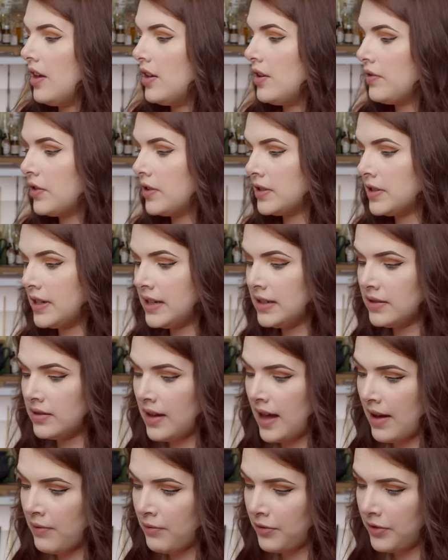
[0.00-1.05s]
You've got a little
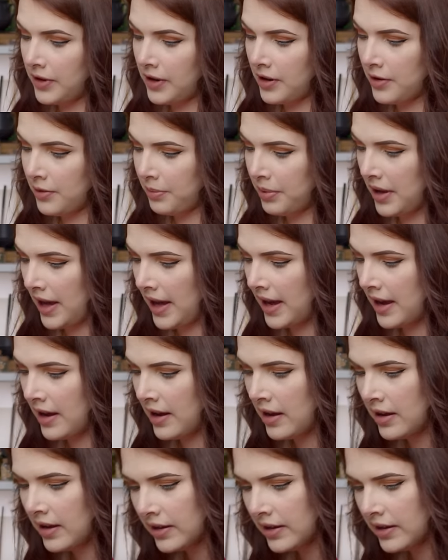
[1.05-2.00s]
envelope here.